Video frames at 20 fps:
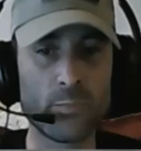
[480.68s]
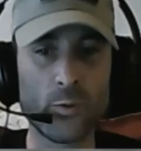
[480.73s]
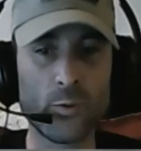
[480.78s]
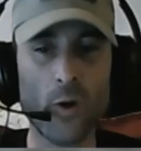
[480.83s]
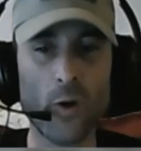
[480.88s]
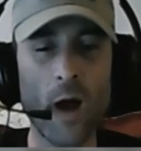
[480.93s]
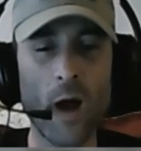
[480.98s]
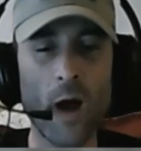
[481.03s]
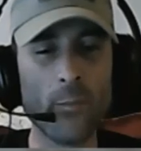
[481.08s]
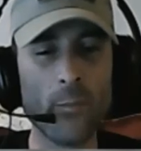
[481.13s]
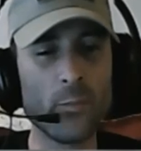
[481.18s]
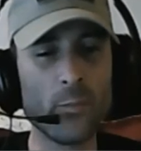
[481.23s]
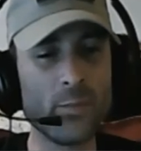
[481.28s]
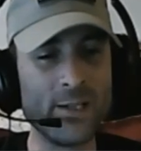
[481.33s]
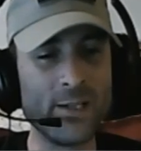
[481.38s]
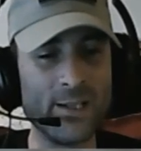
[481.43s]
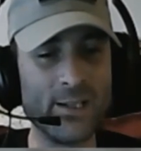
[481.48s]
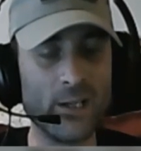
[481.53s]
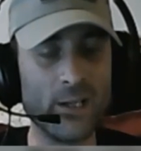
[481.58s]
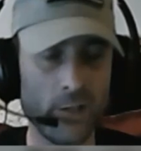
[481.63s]
is
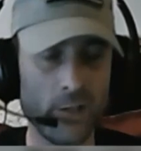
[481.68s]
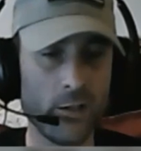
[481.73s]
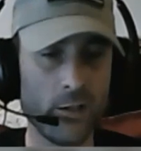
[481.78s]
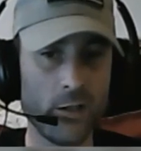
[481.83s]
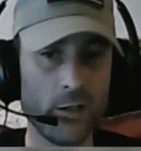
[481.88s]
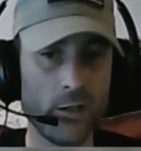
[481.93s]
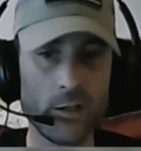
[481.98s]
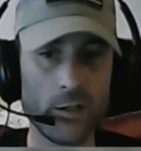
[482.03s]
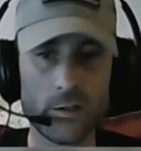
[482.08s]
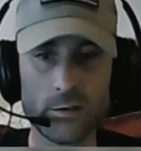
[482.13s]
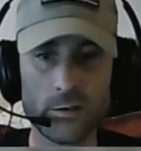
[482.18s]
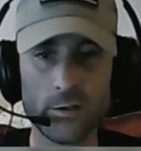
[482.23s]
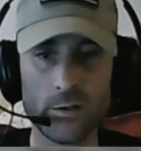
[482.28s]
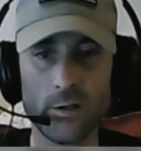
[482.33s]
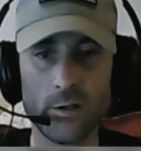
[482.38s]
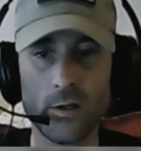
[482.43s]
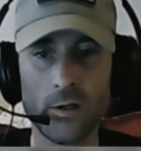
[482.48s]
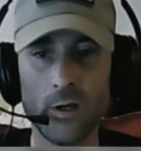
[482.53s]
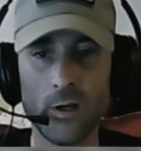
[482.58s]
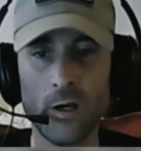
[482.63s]
probably Gun
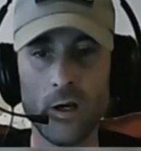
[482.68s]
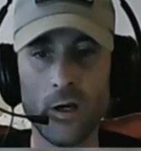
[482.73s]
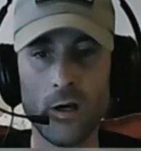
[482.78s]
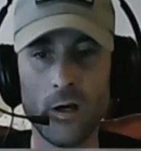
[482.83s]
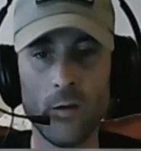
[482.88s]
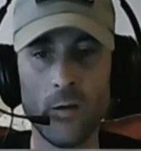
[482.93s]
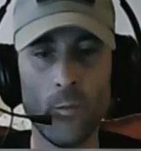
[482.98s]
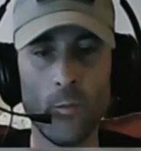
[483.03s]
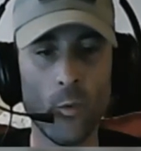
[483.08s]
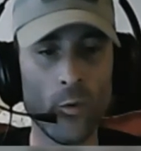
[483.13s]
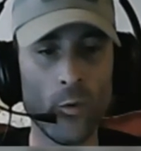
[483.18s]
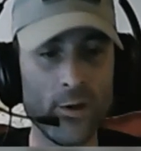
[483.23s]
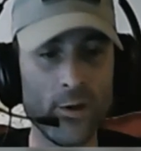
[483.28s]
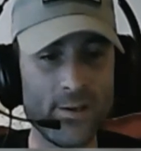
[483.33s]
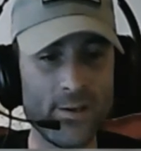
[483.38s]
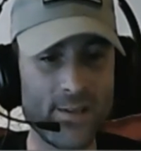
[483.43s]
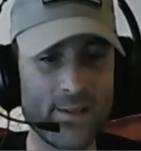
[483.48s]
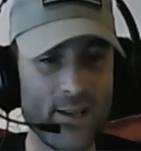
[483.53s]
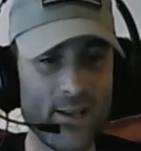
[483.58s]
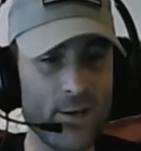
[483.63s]
Nut
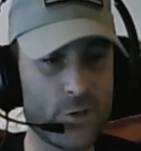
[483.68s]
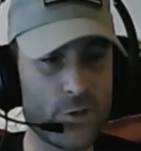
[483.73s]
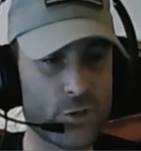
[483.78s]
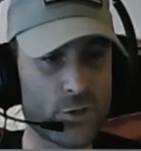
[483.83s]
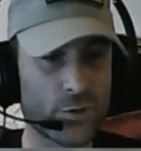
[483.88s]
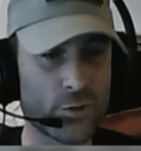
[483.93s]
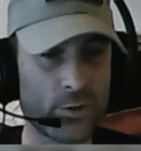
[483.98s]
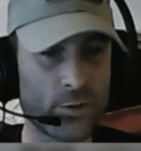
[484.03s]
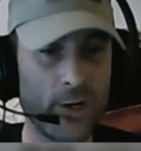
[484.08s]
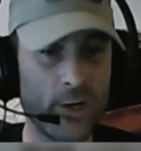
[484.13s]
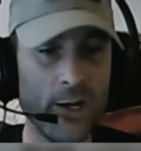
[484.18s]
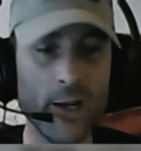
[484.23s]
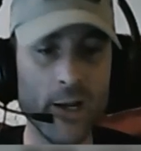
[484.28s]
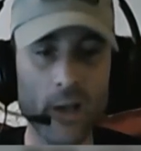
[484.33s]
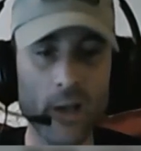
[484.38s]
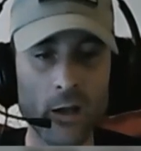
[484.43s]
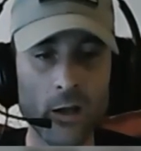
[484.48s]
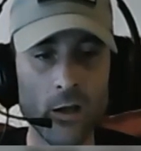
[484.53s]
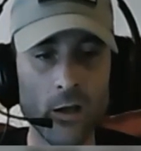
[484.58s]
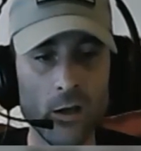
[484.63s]
or Intense
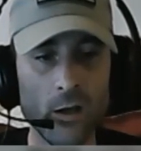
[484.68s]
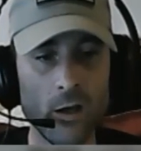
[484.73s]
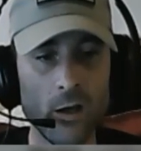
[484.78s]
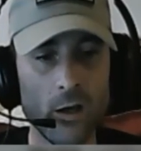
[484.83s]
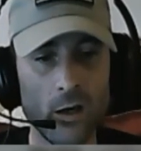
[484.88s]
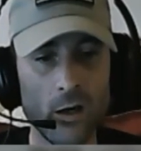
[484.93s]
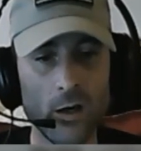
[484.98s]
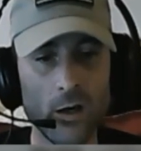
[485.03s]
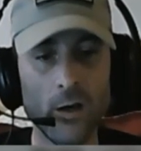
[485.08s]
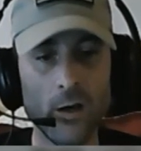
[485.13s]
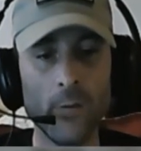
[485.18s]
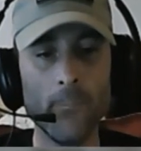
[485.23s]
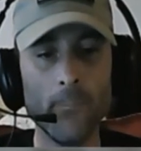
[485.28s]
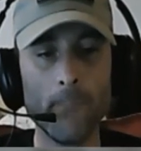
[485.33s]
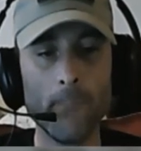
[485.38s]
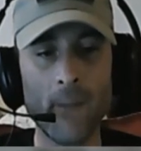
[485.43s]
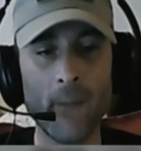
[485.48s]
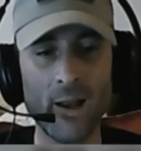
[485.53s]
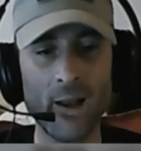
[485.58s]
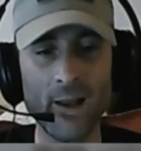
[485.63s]
Training.
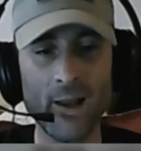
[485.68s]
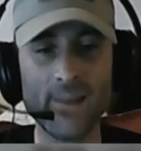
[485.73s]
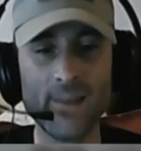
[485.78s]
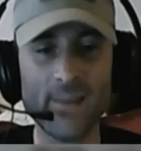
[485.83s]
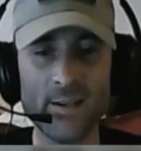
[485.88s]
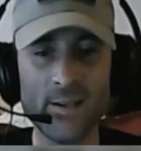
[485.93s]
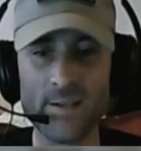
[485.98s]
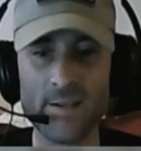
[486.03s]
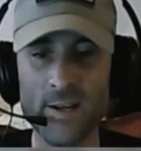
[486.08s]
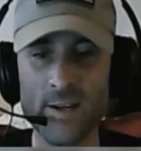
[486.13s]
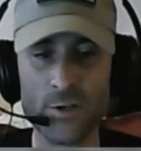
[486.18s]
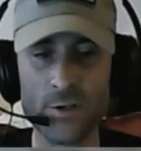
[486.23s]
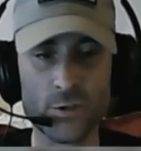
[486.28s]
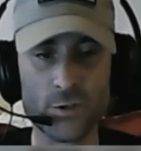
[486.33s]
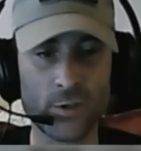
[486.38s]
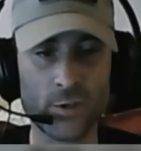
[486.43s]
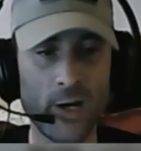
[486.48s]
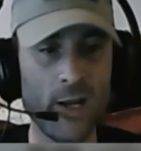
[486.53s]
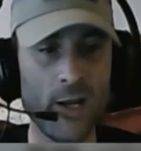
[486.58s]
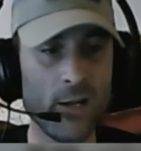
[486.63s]
I like the
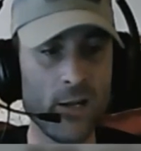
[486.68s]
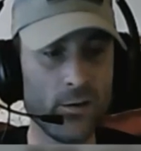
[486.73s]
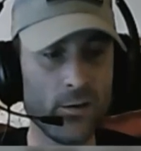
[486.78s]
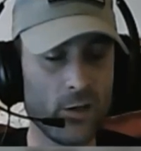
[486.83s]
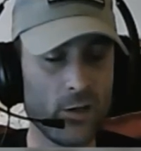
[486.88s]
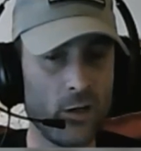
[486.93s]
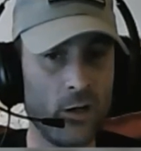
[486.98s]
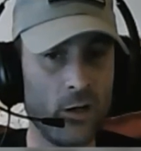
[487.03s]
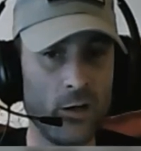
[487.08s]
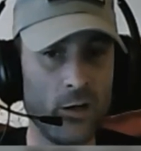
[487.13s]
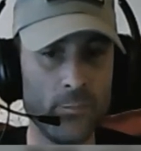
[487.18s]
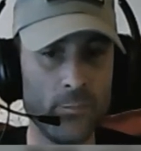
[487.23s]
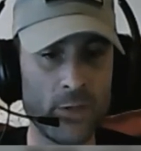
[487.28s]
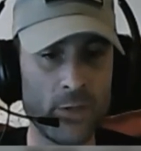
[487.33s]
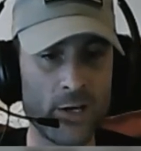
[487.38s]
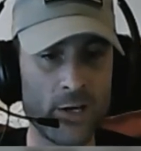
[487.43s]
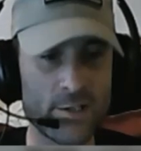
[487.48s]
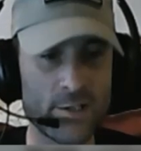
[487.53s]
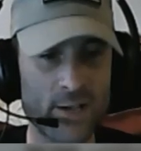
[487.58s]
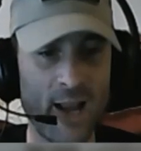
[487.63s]
Intense Training
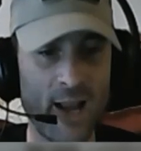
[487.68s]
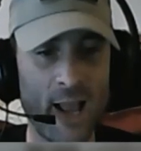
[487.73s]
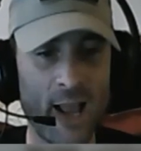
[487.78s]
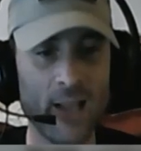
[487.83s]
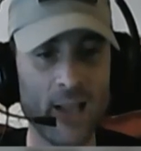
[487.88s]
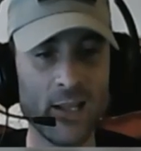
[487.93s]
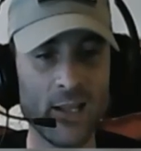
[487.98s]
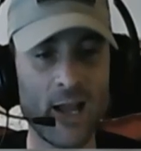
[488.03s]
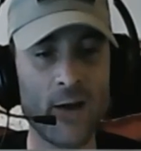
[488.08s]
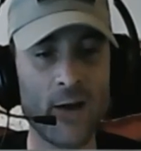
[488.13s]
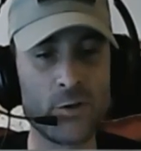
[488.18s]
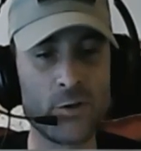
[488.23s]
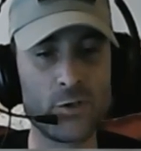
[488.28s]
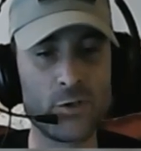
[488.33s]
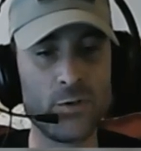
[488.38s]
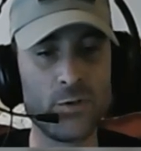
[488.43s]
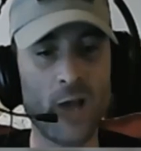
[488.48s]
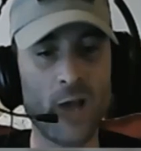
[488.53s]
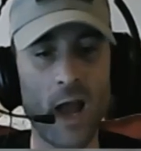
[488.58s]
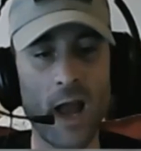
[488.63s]
because it
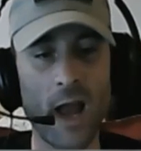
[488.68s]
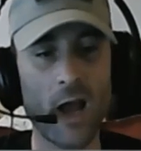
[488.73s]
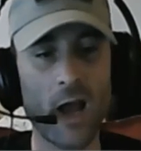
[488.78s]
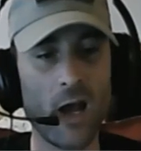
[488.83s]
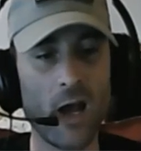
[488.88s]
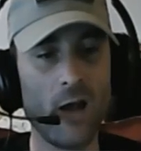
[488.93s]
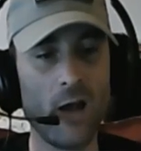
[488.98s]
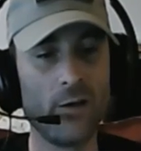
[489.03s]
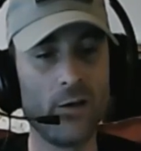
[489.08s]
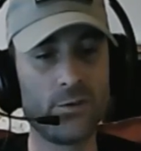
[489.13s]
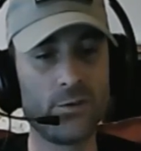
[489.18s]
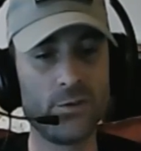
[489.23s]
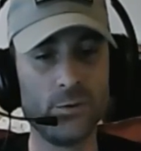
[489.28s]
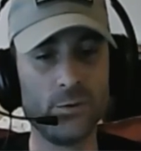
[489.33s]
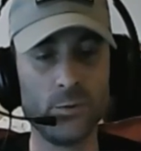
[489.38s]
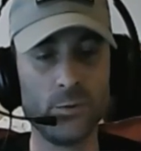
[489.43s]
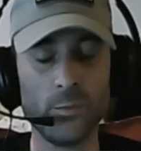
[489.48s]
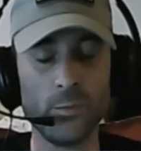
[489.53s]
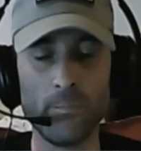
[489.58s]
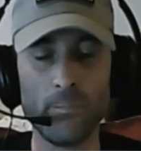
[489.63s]
allows you
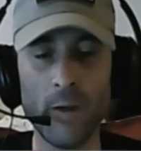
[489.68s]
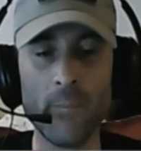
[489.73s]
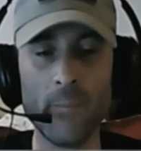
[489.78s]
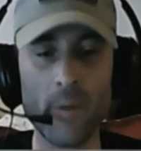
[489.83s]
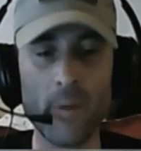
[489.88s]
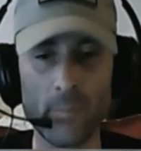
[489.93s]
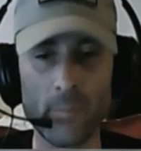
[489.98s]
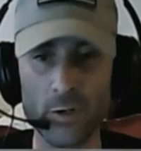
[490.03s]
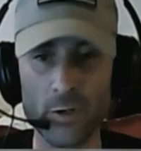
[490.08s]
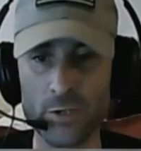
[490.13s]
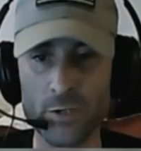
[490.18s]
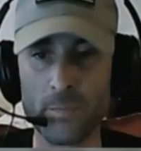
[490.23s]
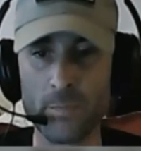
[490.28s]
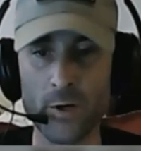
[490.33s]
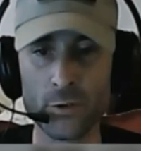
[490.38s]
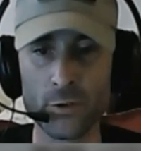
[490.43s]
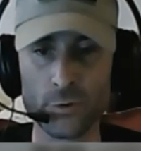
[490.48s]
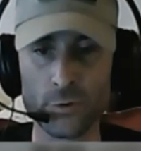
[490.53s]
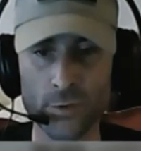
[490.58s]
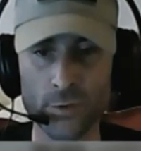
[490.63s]
to bump up
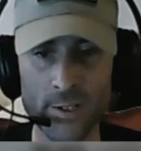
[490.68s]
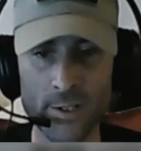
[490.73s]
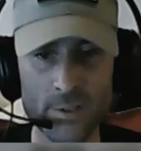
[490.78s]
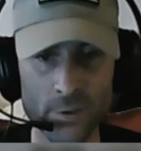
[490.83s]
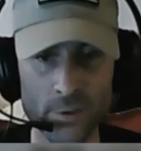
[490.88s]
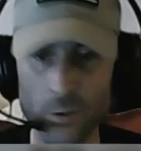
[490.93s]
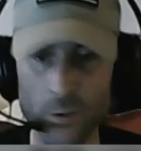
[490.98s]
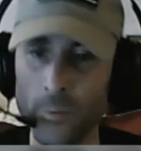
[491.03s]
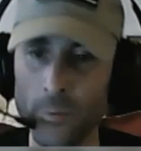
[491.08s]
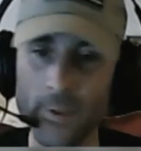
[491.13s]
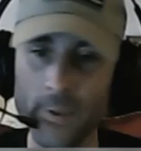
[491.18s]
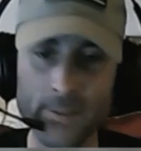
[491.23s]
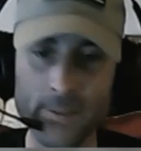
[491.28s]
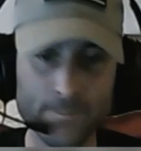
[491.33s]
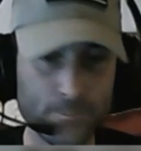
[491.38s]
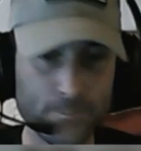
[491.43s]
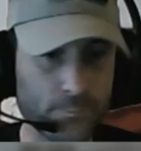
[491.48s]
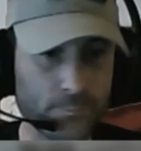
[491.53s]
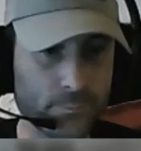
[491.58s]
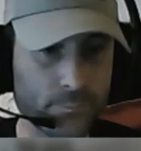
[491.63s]
your special traits a little
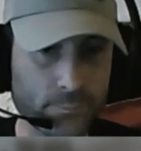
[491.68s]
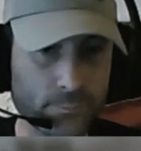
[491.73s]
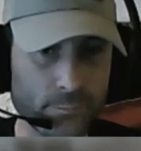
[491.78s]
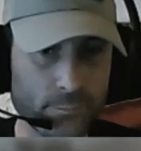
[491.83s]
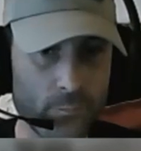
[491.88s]
bit.